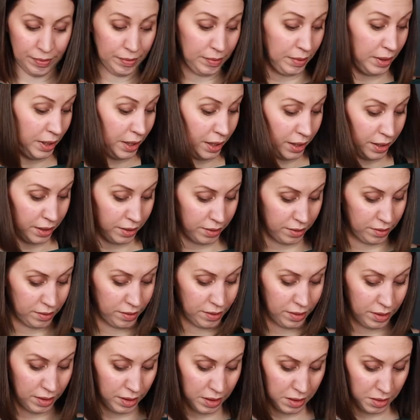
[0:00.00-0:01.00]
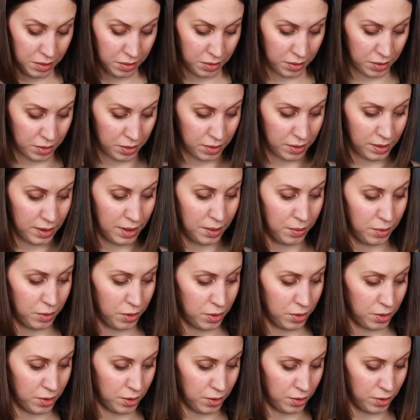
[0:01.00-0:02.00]
Yeah, that was
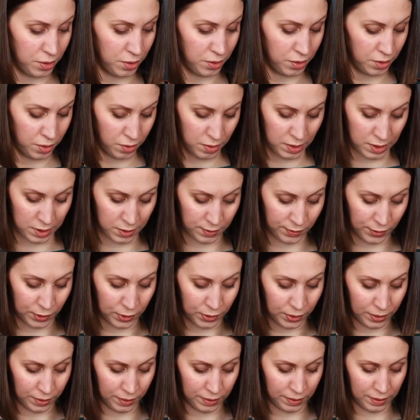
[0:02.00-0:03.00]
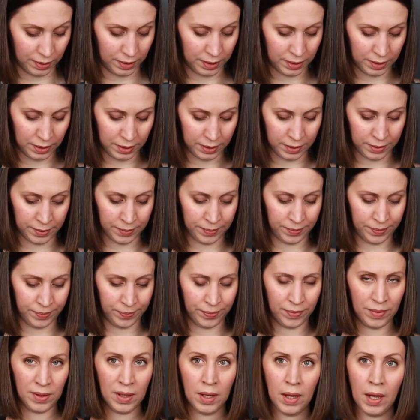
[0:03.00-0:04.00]
just too stressful. And
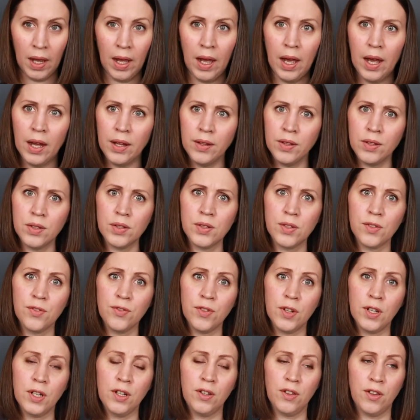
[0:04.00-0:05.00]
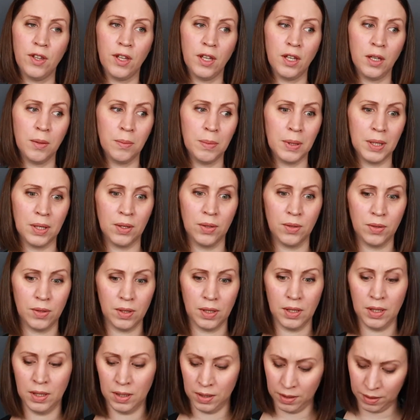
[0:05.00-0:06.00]
there's a funny thing about
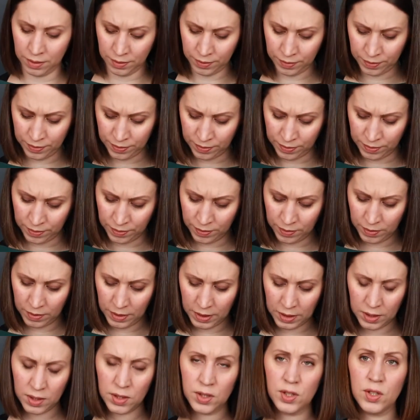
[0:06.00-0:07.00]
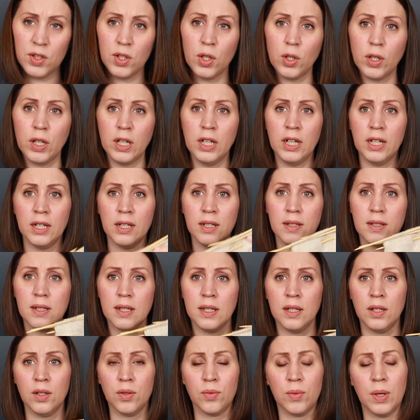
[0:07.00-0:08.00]
stockinette
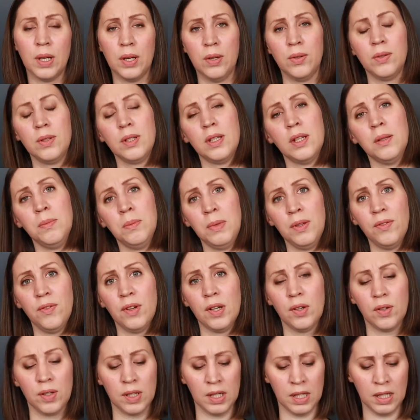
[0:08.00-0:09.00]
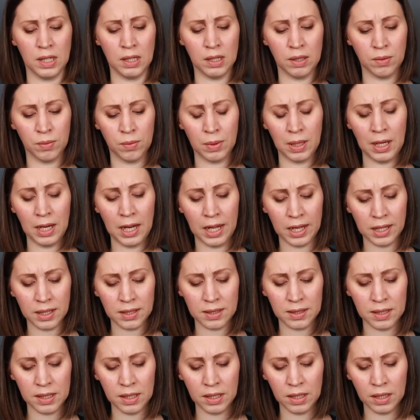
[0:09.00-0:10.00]
in the round can be very
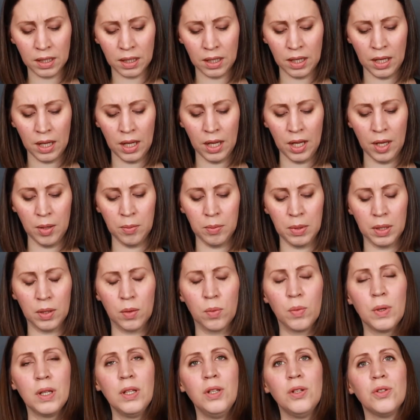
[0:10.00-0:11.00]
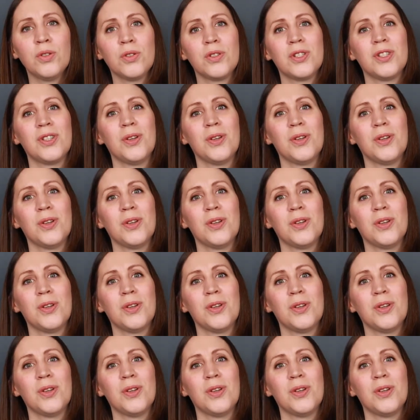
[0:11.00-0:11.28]
relaxing, but when you're